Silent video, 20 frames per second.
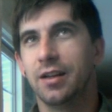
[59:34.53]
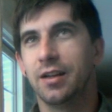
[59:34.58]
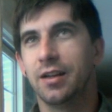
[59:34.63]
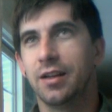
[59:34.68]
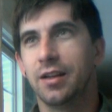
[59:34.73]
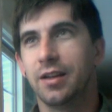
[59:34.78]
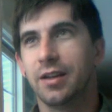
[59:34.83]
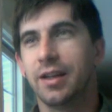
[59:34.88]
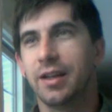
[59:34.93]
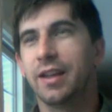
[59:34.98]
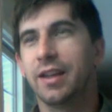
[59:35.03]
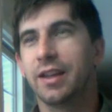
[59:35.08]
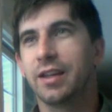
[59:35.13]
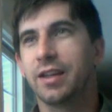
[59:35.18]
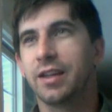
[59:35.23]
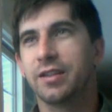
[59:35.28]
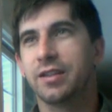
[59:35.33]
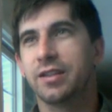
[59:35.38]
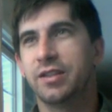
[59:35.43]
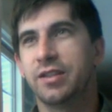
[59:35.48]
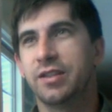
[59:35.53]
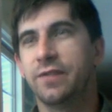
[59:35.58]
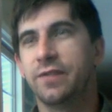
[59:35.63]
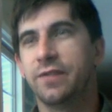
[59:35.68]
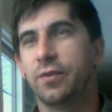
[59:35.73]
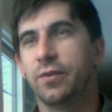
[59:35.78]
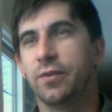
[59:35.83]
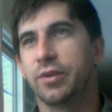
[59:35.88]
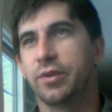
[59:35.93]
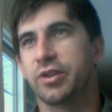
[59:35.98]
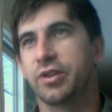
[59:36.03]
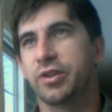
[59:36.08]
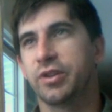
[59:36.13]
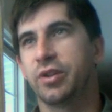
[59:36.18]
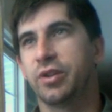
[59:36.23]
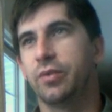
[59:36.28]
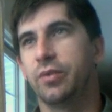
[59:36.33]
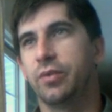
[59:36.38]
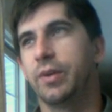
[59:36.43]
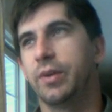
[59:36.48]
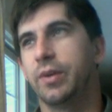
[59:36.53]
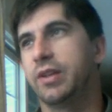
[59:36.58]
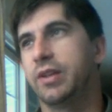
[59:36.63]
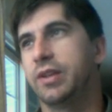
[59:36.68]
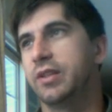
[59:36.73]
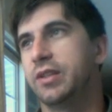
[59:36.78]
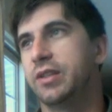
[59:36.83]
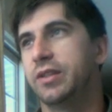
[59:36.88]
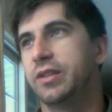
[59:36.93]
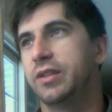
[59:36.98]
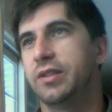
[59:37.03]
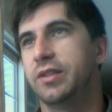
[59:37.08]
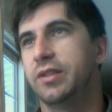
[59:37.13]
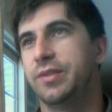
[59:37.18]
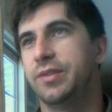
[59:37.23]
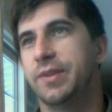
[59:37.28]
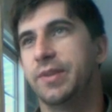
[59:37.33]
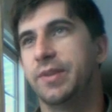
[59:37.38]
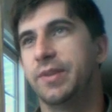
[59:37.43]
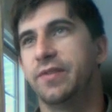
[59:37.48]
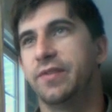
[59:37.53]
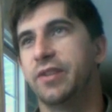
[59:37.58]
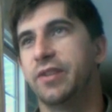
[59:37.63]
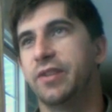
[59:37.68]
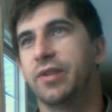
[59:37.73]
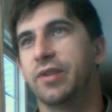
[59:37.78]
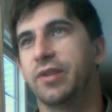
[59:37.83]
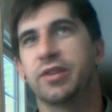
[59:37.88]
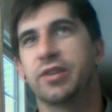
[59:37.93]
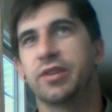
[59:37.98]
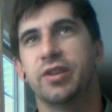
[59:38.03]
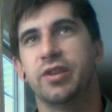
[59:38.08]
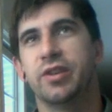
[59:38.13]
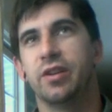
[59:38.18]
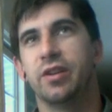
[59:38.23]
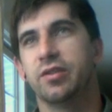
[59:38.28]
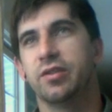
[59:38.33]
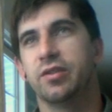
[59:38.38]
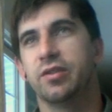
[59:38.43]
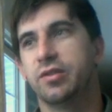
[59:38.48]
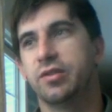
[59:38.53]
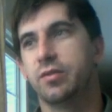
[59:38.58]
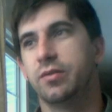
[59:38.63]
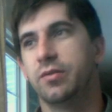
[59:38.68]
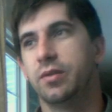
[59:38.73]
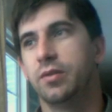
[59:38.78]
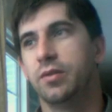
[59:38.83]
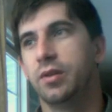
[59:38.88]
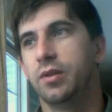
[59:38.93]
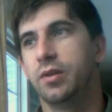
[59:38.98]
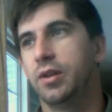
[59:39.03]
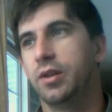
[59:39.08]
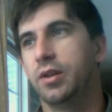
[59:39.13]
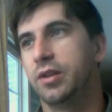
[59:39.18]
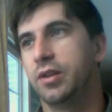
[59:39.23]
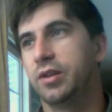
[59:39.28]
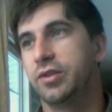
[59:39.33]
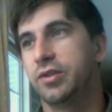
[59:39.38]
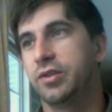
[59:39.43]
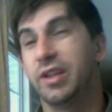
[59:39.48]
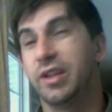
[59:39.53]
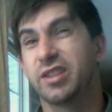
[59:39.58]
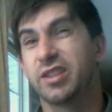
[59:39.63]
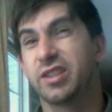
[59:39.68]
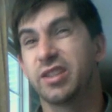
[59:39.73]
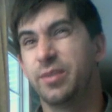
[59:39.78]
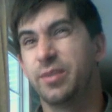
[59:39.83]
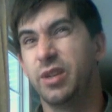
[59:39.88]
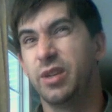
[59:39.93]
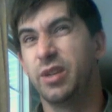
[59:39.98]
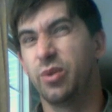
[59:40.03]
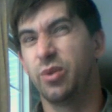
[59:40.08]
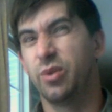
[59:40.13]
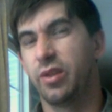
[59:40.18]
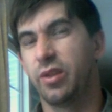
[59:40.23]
yeah, I think Z forward is a good way to specify direction here. So that's going to be north.